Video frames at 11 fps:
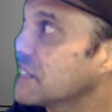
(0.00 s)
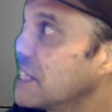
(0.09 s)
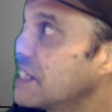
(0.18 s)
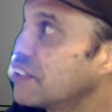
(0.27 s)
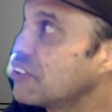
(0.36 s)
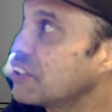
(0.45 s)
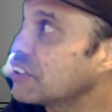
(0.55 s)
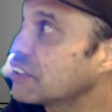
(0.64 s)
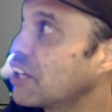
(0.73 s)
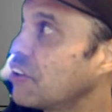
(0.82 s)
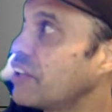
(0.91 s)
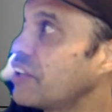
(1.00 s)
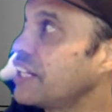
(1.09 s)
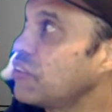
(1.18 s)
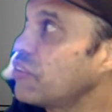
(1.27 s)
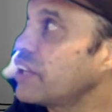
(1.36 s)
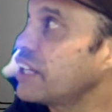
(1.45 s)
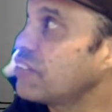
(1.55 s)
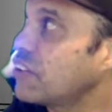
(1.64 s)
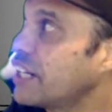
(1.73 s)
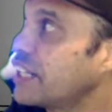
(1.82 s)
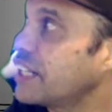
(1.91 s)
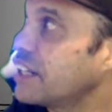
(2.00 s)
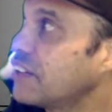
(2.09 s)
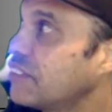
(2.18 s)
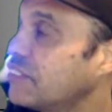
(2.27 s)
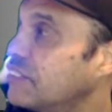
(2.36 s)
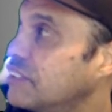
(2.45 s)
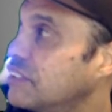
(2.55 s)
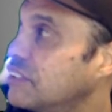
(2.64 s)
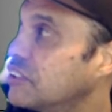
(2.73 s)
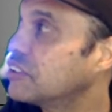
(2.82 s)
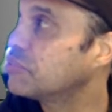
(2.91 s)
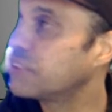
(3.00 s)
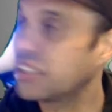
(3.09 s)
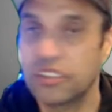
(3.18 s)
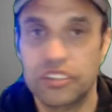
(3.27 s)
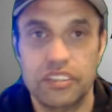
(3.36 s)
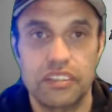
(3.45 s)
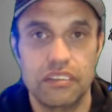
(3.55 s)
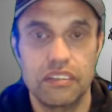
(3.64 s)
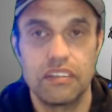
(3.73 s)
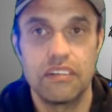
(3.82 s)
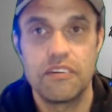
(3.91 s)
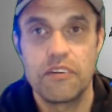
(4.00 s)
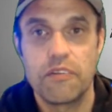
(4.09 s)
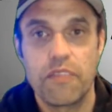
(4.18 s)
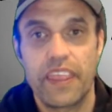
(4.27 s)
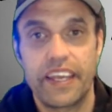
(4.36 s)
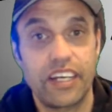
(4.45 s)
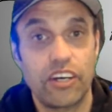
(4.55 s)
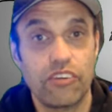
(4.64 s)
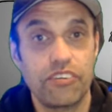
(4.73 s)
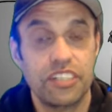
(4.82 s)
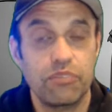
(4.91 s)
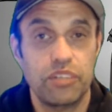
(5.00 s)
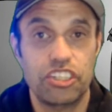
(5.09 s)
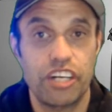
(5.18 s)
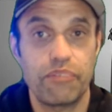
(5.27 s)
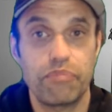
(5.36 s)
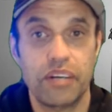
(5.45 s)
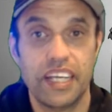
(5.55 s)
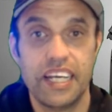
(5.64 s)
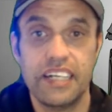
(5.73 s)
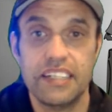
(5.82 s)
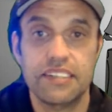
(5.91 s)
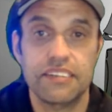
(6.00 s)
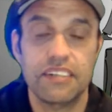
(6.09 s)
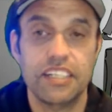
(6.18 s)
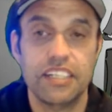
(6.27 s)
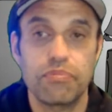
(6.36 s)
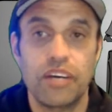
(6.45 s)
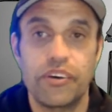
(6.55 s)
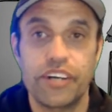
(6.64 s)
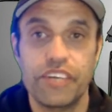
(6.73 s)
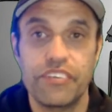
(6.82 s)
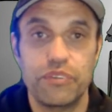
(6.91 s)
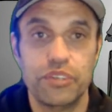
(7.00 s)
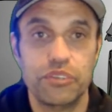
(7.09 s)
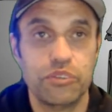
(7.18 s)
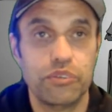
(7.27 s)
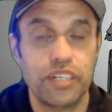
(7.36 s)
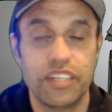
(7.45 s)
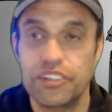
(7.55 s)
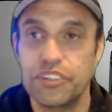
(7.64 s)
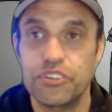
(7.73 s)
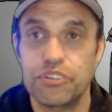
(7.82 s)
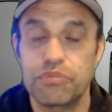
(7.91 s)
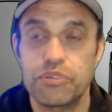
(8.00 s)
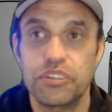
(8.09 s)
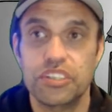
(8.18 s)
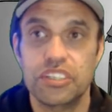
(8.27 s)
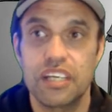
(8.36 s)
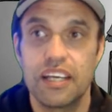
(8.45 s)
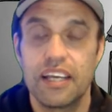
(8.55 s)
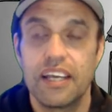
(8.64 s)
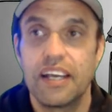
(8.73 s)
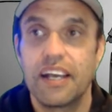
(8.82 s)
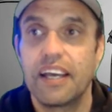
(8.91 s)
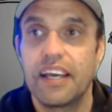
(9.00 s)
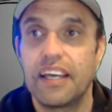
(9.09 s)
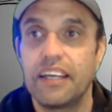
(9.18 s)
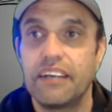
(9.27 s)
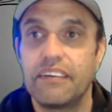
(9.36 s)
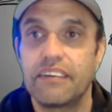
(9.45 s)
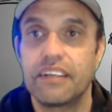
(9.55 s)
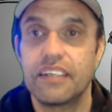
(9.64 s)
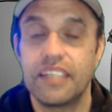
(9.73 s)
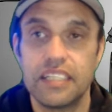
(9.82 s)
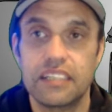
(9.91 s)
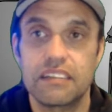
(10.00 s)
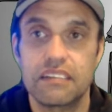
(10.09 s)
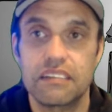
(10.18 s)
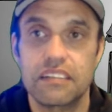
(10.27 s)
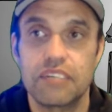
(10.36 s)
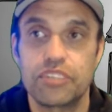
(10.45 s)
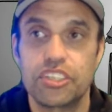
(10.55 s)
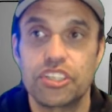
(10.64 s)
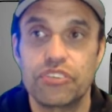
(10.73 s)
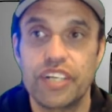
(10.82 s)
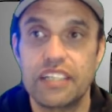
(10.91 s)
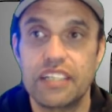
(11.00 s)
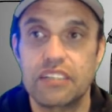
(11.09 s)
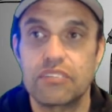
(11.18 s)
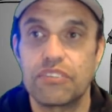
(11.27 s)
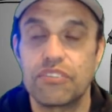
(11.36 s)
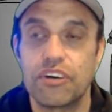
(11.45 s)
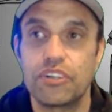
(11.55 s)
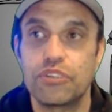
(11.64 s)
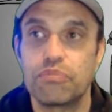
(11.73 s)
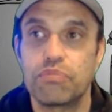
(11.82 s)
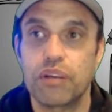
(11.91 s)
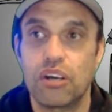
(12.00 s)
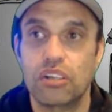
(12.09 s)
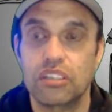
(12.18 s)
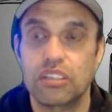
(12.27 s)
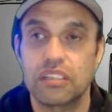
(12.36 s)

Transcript: and not go anywhere right now, because someone's trampoline is blown over, was one of the news reports. And yes, some streets, the roads were blocked,